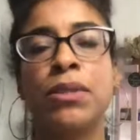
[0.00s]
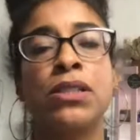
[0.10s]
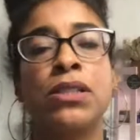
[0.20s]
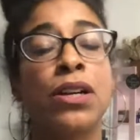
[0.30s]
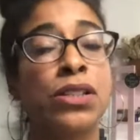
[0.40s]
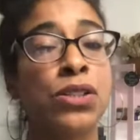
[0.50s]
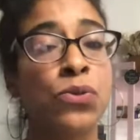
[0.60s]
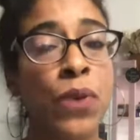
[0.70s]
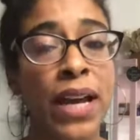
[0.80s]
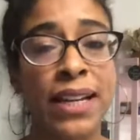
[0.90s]
As long as
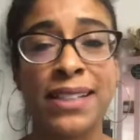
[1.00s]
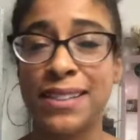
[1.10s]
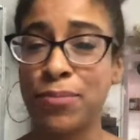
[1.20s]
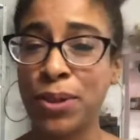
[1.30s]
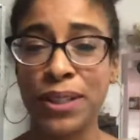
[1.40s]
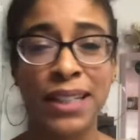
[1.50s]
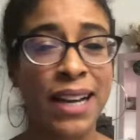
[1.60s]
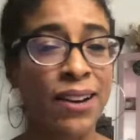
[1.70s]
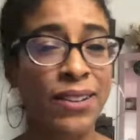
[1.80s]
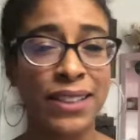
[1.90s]
it's wet, it's
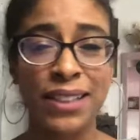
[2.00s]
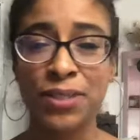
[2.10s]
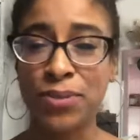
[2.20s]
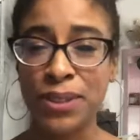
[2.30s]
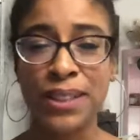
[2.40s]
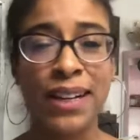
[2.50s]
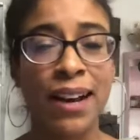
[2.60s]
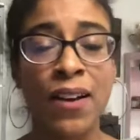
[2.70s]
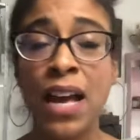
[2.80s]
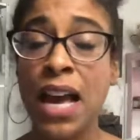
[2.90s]
pulling it out. It's pulling
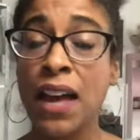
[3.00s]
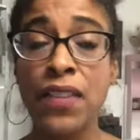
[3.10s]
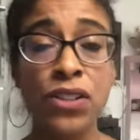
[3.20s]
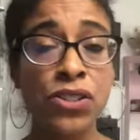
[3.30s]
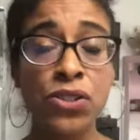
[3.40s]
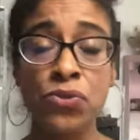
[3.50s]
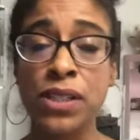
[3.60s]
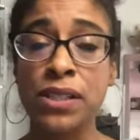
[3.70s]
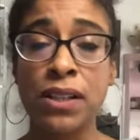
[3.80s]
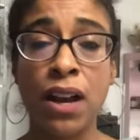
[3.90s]
it out. And then you just
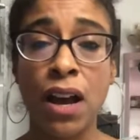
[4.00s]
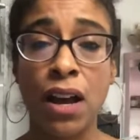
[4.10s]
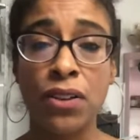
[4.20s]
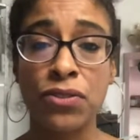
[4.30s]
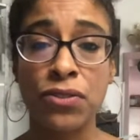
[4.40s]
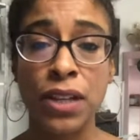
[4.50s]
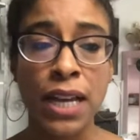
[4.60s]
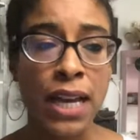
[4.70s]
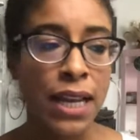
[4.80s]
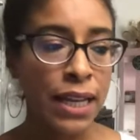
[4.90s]
rinse it off.
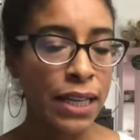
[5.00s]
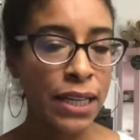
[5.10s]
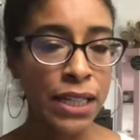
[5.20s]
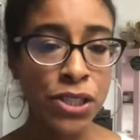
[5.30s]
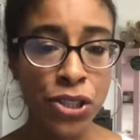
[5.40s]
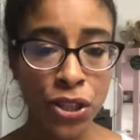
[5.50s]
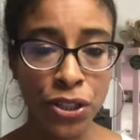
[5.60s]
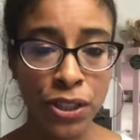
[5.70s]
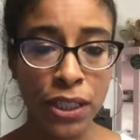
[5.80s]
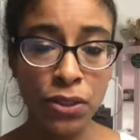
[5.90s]
And
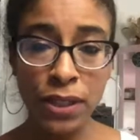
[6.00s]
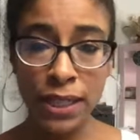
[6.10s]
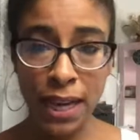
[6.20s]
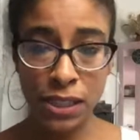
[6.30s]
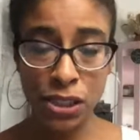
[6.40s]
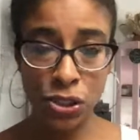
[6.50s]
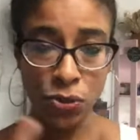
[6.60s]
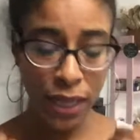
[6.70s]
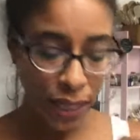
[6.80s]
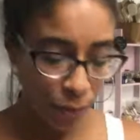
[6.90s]
internally, you can actually
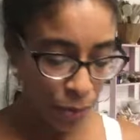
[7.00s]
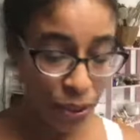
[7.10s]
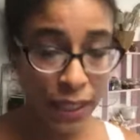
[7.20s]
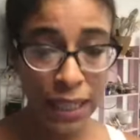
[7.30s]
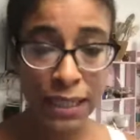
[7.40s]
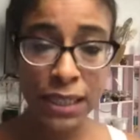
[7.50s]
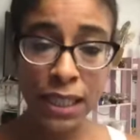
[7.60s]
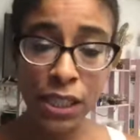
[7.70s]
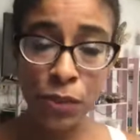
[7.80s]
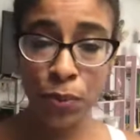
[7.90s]
drink it, put like a
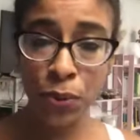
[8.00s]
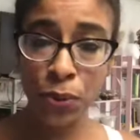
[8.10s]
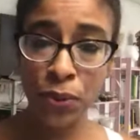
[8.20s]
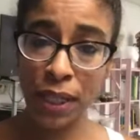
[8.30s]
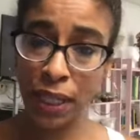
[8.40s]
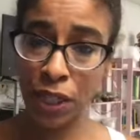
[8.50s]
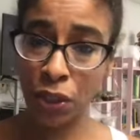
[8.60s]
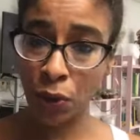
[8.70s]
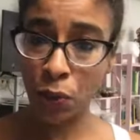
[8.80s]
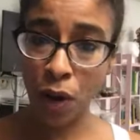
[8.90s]
teaspoon in
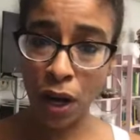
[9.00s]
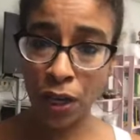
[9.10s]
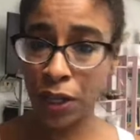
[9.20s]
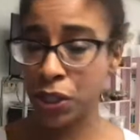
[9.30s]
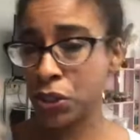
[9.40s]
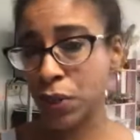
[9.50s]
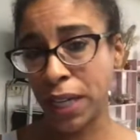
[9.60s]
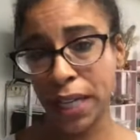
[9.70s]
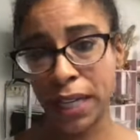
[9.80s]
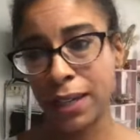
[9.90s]
your water,
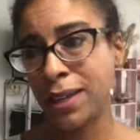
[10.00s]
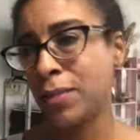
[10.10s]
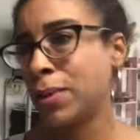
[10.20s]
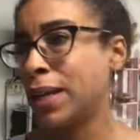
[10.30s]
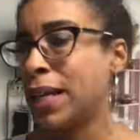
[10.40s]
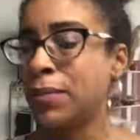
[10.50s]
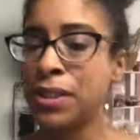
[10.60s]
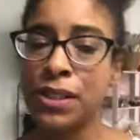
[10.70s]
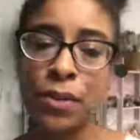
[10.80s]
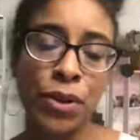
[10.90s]
drink it. It could be on an
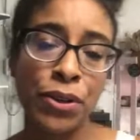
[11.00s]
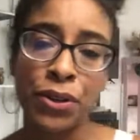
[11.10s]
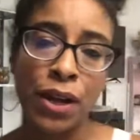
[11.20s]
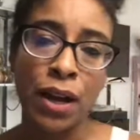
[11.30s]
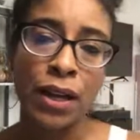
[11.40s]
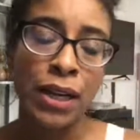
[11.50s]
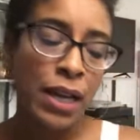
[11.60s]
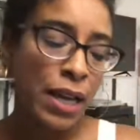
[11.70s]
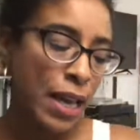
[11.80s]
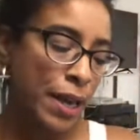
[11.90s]
empty stomach or not.
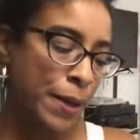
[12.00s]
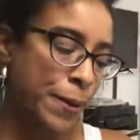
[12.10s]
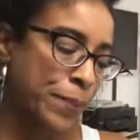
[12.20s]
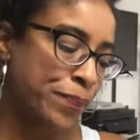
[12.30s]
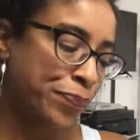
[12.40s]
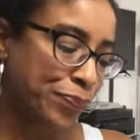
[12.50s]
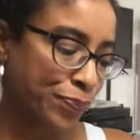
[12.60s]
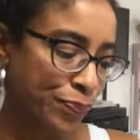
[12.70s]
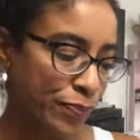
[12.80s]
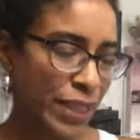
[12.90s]
Um,
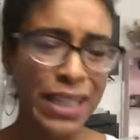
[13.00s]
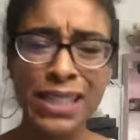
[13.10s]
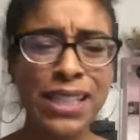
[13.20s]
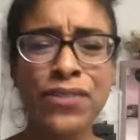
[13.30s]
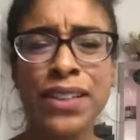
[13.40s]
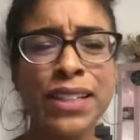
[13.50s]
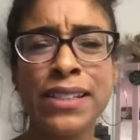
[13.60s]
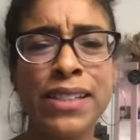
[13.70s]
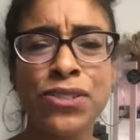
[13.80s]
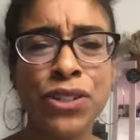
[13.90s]
it's even
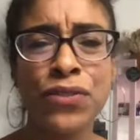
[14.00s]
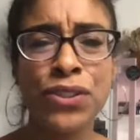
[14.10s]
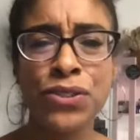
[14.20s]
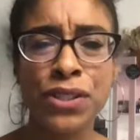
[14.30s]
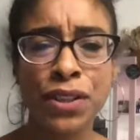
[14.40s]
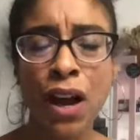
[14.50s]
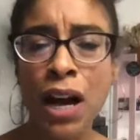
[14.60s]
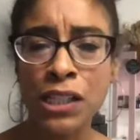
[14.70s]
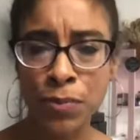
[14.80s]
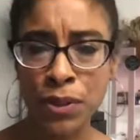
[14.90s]
these things are even used in the
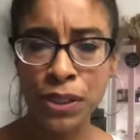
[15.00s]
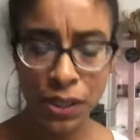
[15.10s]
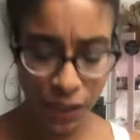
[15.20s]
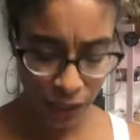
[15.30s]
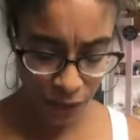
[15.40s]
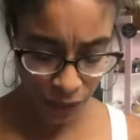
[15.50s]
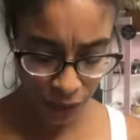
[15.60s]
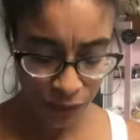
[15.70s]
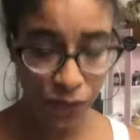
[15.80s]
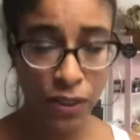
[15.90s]
hospital. It's
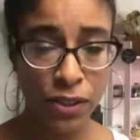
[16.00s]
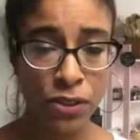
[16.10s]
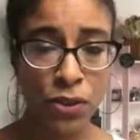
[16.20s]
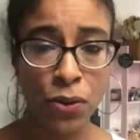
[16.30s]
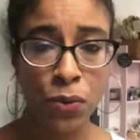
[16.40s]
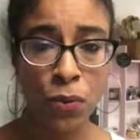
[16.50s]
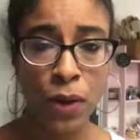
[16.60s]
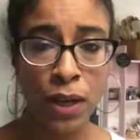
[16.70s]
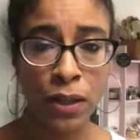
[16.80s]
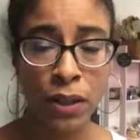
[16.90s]

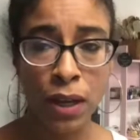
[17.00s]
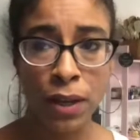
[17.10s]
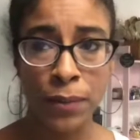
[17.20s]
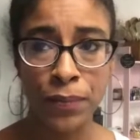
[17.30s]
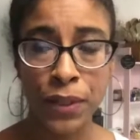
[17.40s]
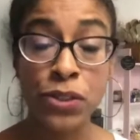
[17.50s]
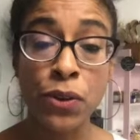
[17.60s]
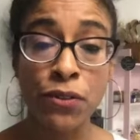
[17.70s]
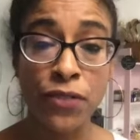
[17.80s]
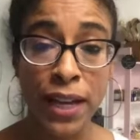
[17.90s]
so it's
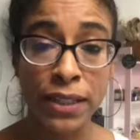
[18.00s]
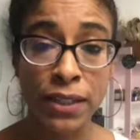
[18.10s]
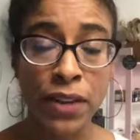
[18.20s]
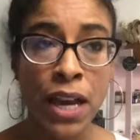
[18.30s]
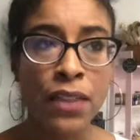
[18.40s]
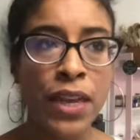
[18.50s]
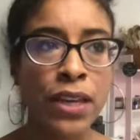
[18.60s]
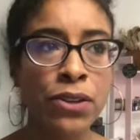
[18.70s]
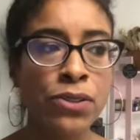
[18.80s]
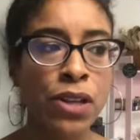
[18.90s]
so effective.
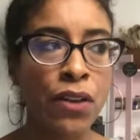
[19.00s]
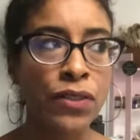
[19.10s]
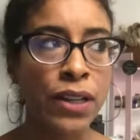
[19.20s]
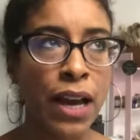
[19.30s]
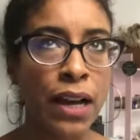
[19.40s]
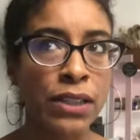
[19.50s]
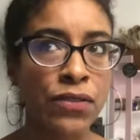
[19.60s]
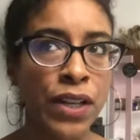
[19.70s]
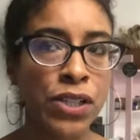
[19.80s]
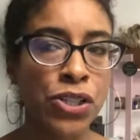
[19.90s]
They use often
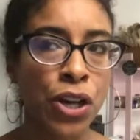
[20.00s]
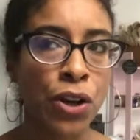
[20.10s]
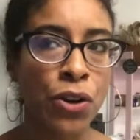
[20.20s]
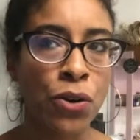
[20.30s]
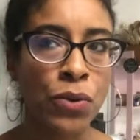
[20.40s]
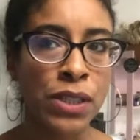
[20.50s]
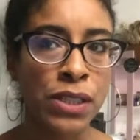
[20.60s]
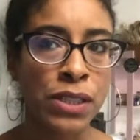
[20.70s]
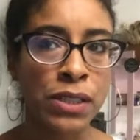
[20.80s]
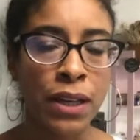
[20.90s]
activated charcoal, which
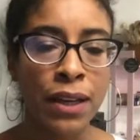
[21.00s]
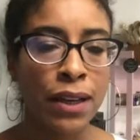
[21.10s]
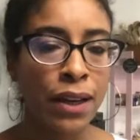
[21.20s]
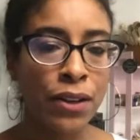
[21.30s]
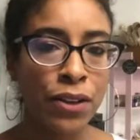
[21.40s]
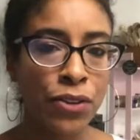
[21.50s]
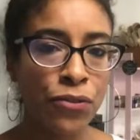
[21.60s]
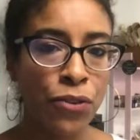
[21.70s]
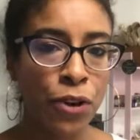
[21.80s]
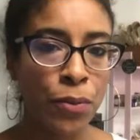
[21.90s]
is another
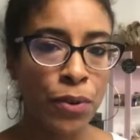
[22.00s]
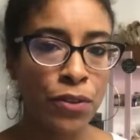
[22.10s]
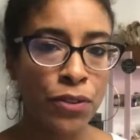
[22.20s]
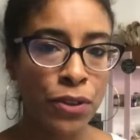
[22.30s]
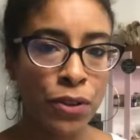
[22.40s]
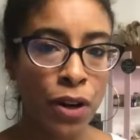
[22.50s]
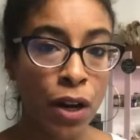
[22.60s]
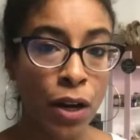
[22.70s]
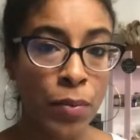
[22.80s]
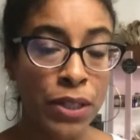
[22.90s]
form of
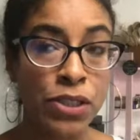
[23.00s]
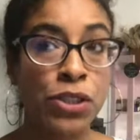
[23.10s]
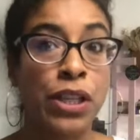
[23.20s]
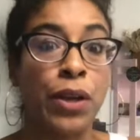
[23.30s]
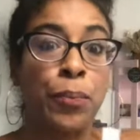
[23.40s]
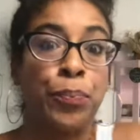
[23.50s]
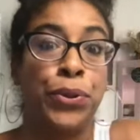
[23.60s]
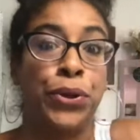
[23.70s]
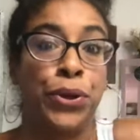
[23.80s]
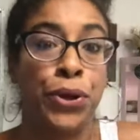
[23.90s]
carbon. It's just like
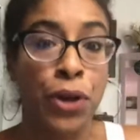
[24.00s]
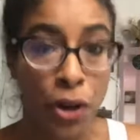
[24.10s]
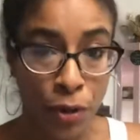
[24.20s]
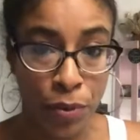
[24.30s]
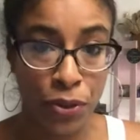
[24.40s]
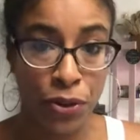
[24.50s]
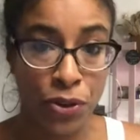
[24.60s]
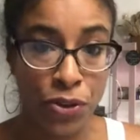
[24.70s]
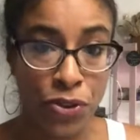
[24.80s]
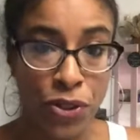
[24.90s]
pure carbon
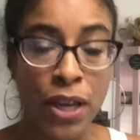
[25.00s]
earth.